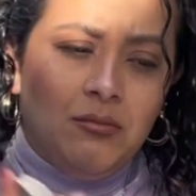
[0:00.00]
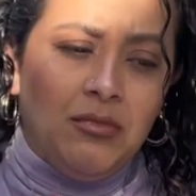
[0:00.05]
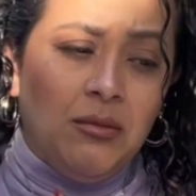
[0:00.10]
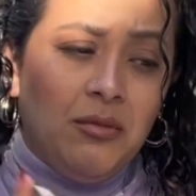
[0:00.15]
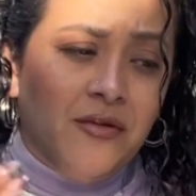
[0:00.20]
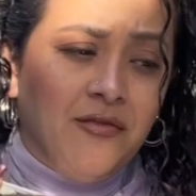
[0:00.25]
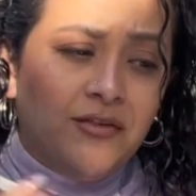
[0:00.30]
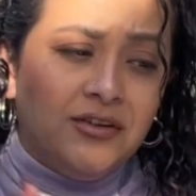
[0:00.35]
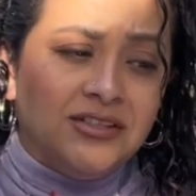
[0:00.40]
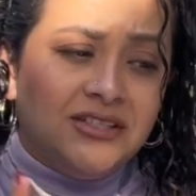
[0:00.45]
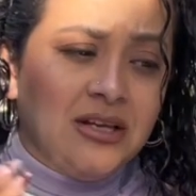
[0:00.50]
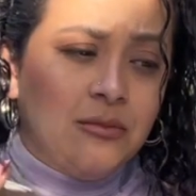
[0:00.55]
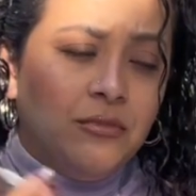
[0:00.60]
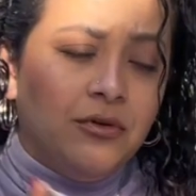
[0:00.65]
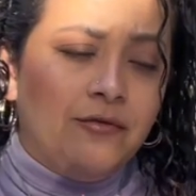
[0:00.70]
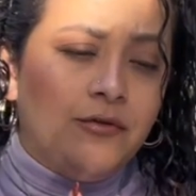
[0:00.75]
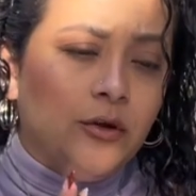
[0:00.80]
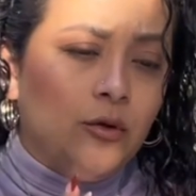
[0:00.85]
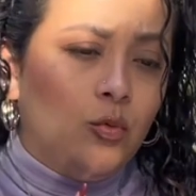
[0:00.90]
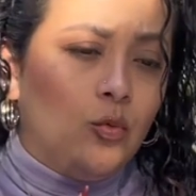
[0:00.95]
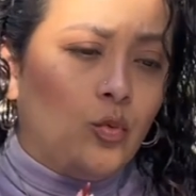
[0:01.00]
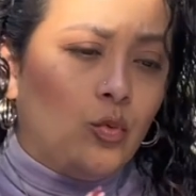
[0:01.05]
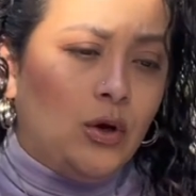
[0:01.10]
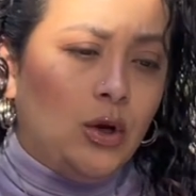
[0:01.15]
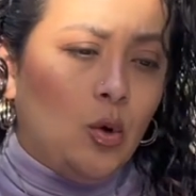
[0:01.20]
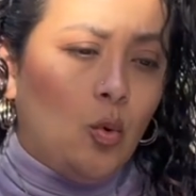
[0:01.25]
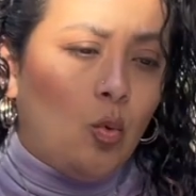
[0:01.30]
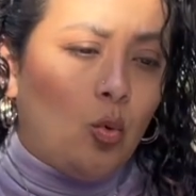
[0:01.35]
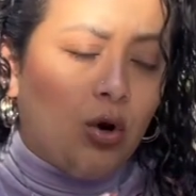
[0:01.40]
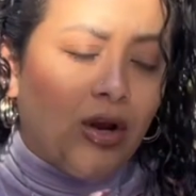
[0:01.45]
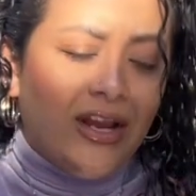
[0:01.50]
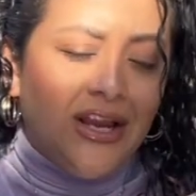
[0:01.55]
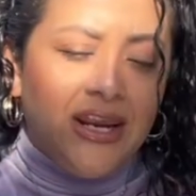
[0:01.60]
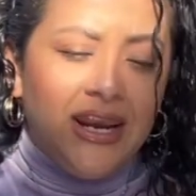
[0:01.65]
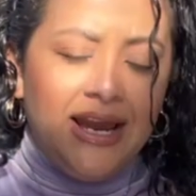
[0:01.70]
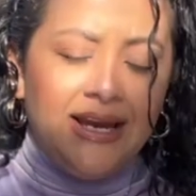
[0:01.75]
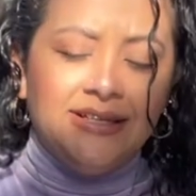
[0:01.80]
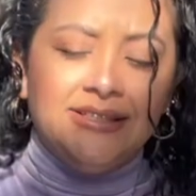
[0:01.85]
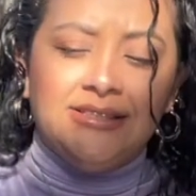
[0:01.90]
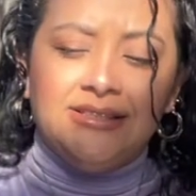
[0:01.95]
Maybe for some of you,
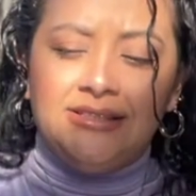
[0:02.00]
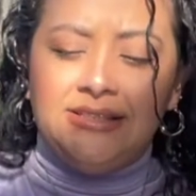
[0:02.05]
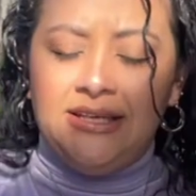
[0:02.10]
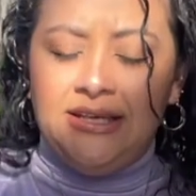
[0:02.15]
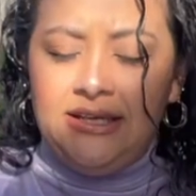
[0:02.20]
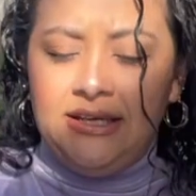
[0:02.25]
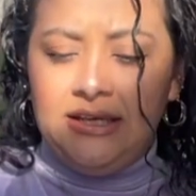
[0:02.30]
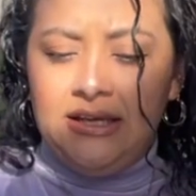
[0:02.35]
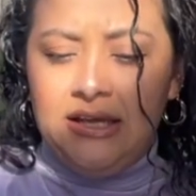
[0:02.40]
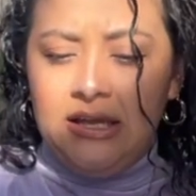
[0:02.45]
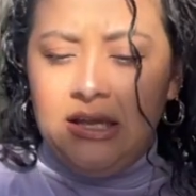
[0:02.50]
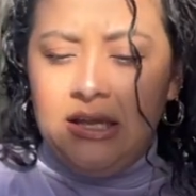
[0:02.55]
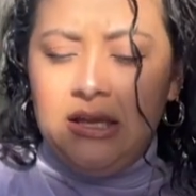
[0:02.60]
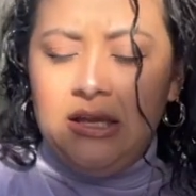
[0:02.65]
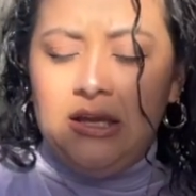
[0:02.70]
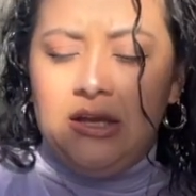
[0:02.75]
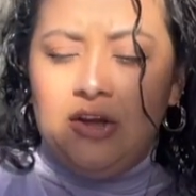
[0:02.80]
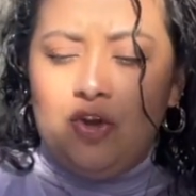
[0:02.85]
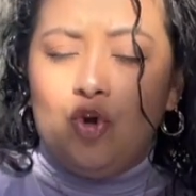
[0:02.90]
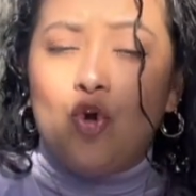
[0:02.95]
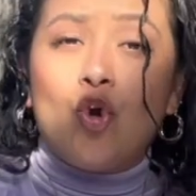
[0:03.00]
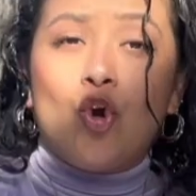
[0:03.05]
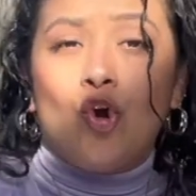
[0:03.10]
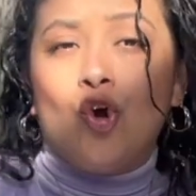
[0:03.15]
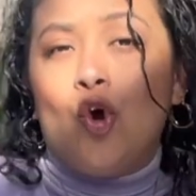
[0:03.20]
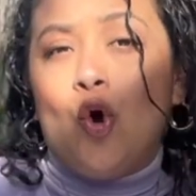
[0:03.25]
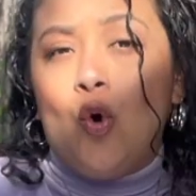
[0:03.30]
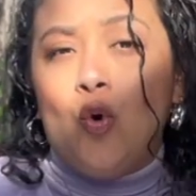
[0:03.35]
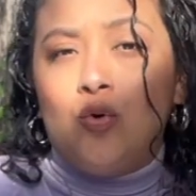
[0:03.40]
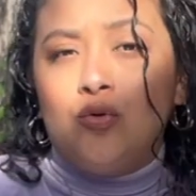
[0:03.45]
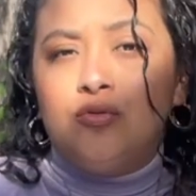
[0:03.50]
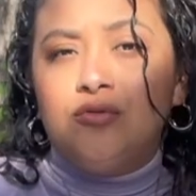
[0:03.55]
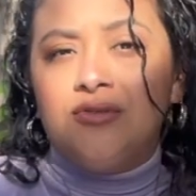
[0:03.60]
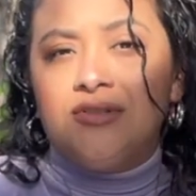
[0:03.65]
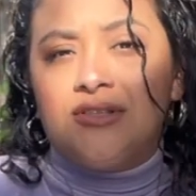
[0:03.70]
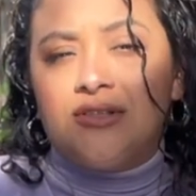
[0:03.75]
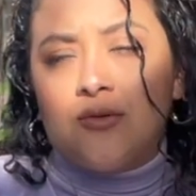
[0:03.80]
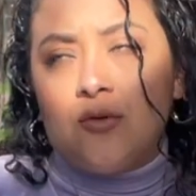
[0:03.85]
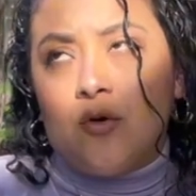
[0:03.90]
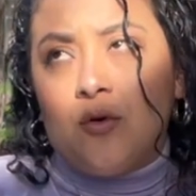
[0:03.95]
reorganizing your
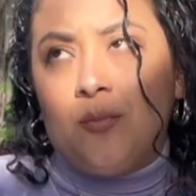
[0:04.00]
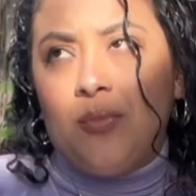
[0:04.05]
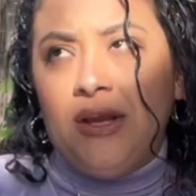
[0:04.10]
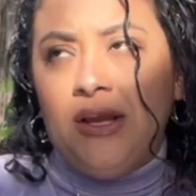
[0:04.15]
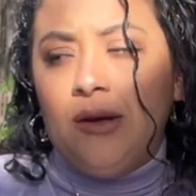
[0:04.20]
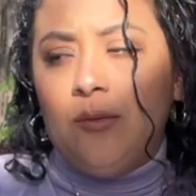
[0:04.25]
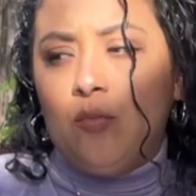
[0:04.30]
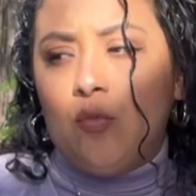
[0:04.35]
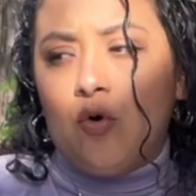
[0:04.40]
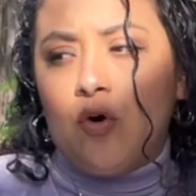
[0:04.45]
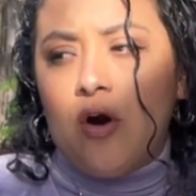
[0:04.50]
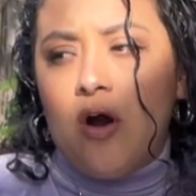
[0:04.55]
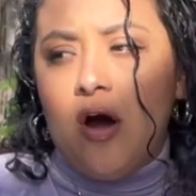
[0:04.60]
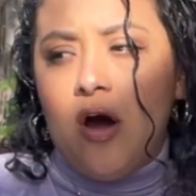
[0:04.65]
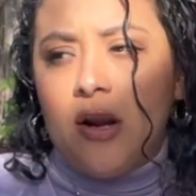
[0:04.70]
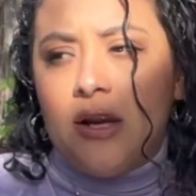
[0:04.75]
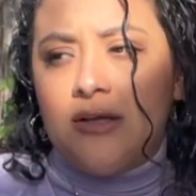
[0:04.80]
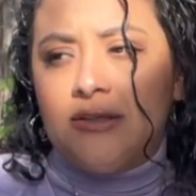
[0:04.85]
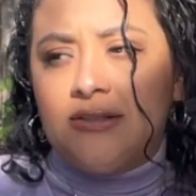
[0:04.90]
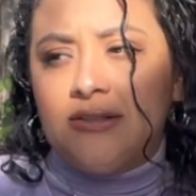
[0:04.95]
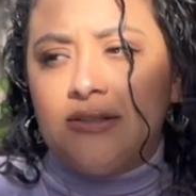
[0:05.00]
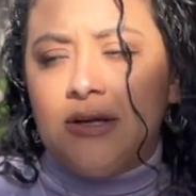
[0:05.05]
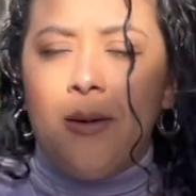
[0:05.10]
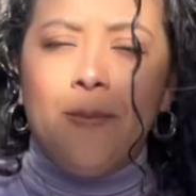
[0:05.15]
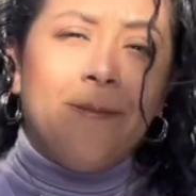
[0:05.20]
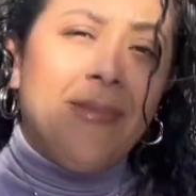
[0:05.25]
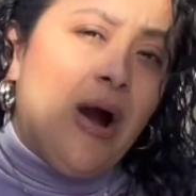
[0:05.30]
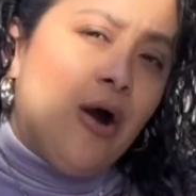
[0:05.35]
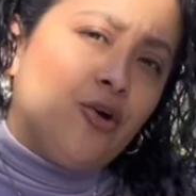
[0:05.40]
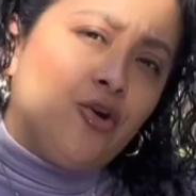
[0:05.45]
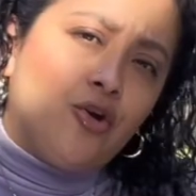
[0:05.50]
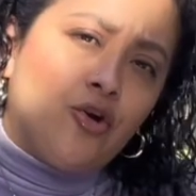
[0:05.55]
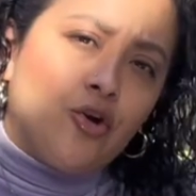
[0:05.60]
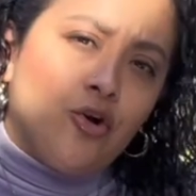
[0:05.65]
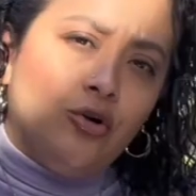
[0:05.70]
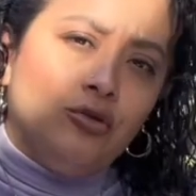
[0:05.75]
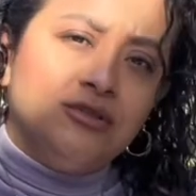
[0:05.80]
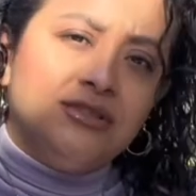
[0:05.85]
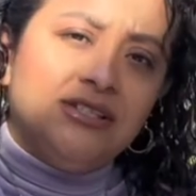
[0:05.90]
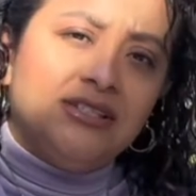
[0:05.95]
goals or being more honest about your
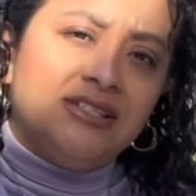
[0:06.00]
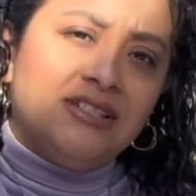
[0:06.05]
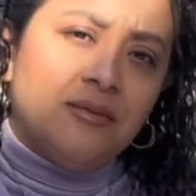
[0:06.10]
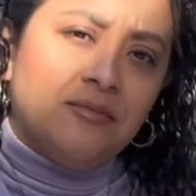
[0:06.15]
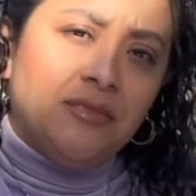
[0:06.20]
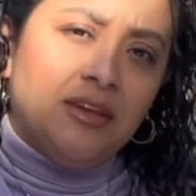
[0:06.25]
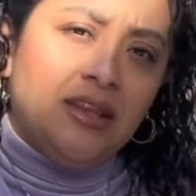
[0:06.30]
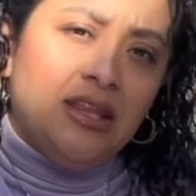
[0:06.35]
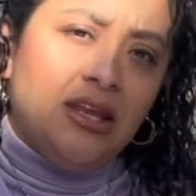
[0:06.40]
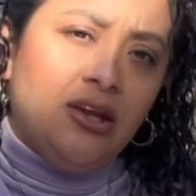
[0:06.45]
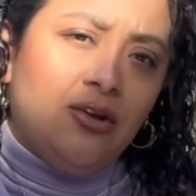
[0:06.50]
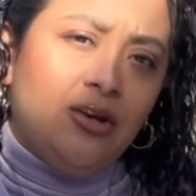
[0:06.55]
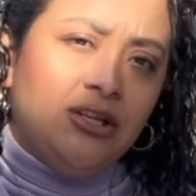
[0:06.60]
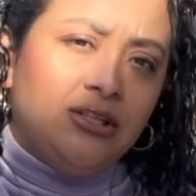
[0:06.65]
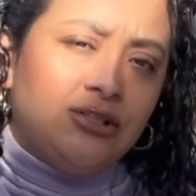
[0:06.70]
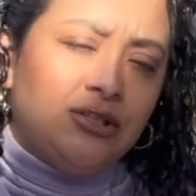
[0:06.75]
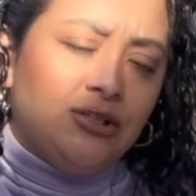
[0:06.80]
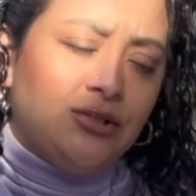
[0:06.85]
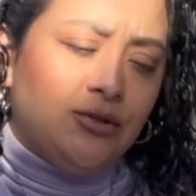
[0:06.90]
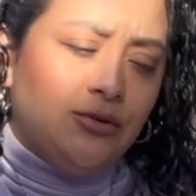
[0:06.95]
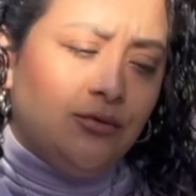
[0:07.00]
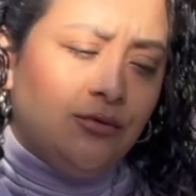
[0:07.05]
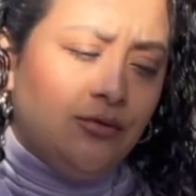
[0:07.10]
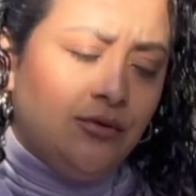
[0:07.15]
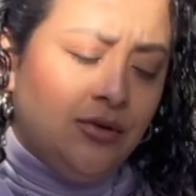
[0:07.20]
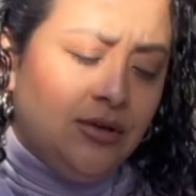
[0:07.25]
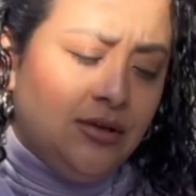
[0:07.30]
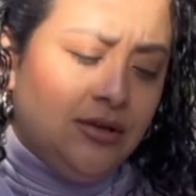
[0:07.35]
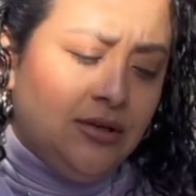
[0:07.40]
goals is something that you need to do.